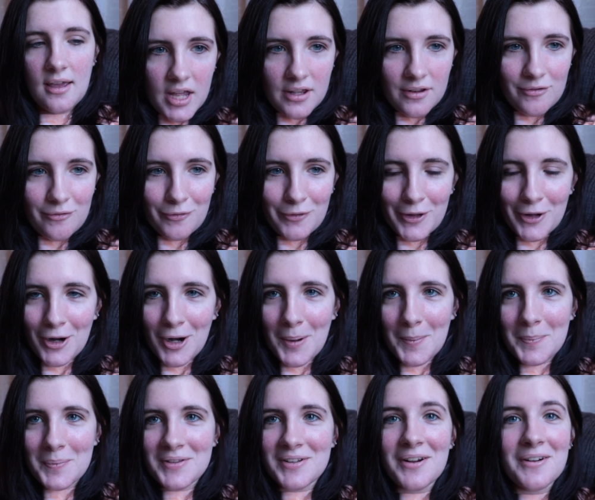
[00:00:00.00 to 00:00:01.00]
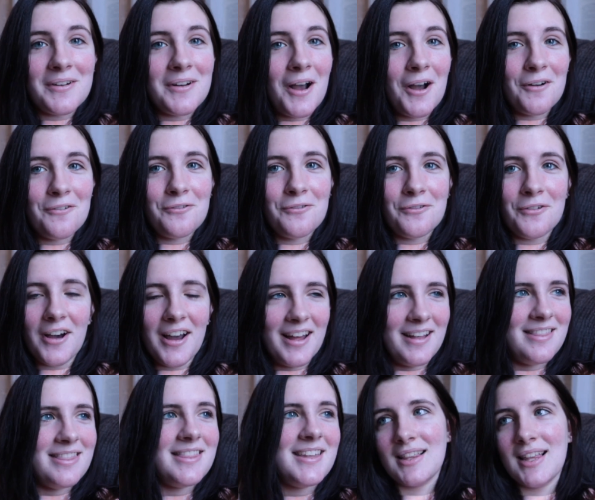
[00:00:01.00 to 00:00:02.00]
And flare-ups are not fun.